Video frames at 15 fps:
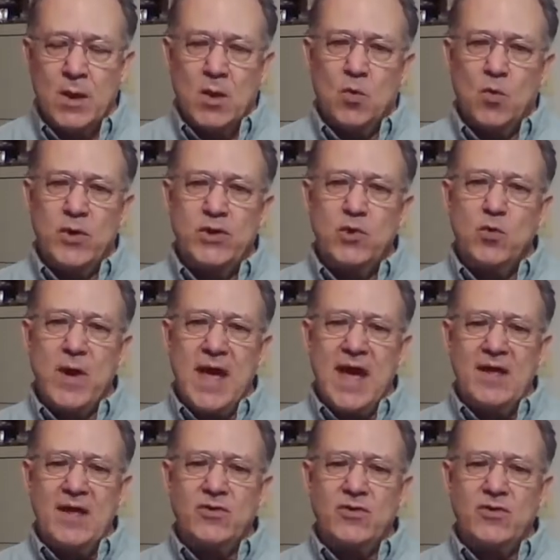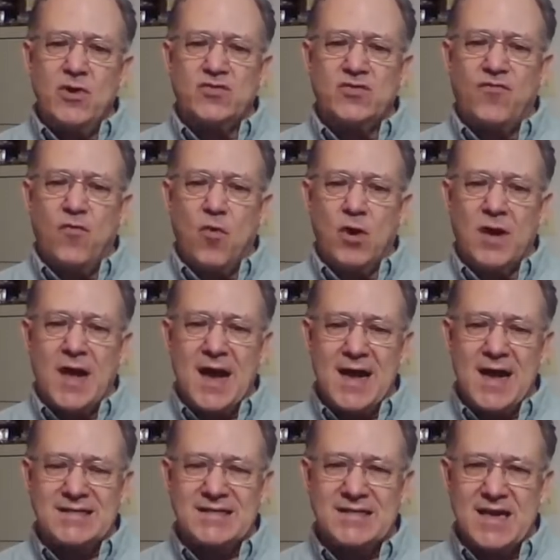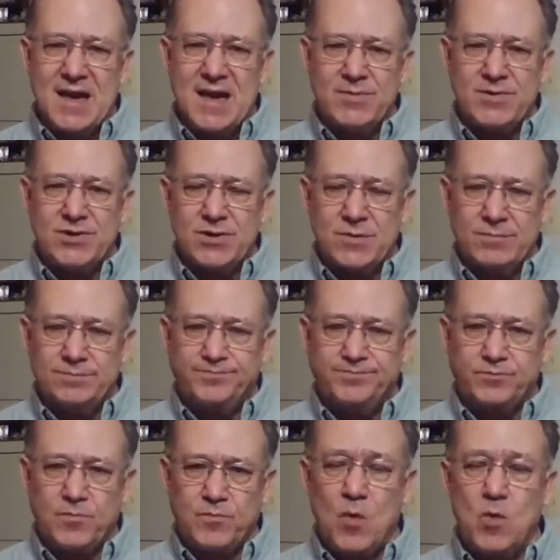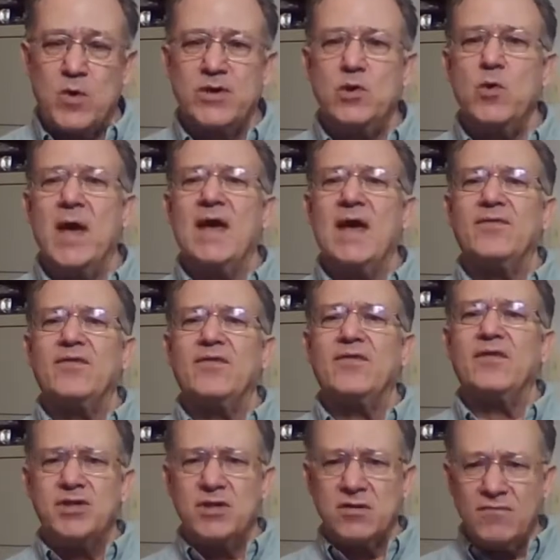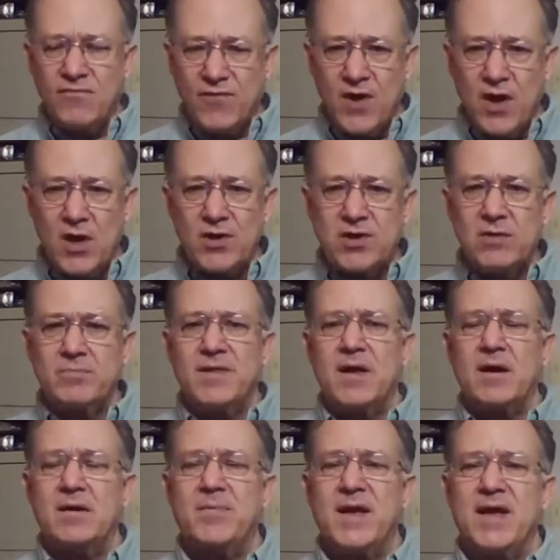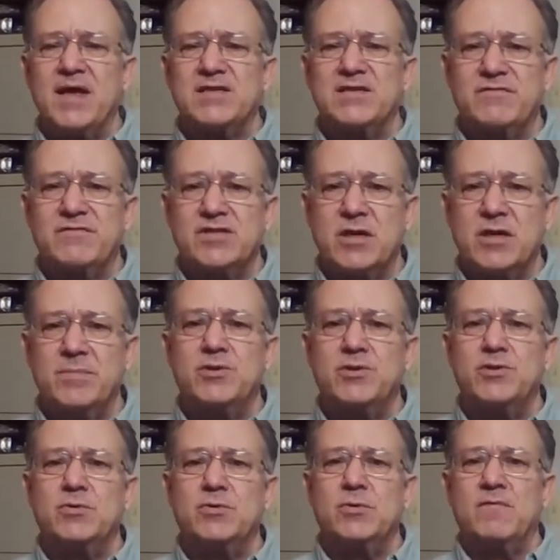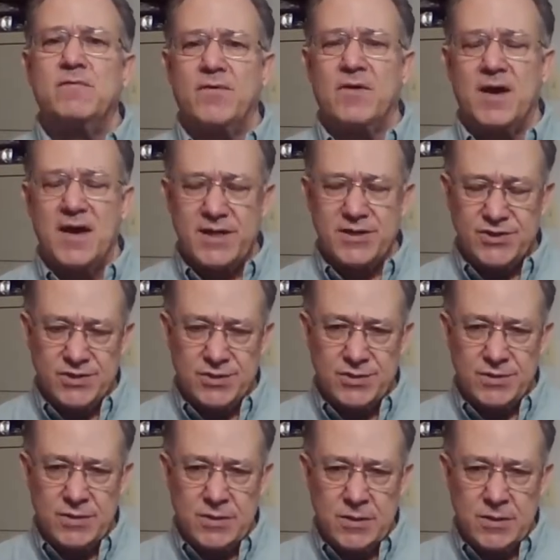When you add those four concepts, when you add the sheer volume that Onpassive is going to be doing for us,